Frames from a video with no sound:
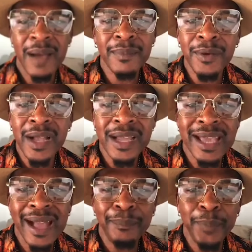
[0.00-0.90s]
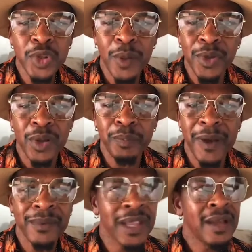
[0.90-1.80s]
America can't put up nothing
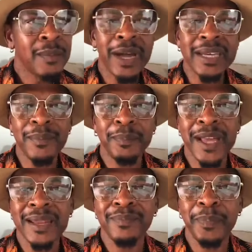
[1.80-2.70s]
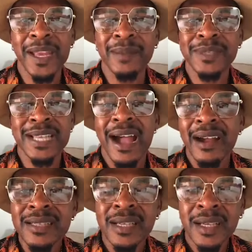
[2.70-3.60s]
pan them
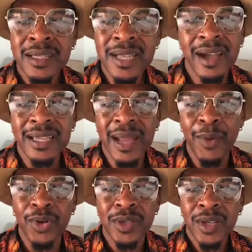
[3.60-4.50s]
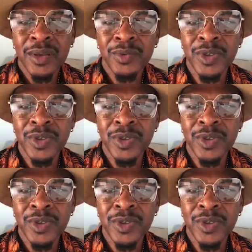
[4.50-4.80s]
chart talking about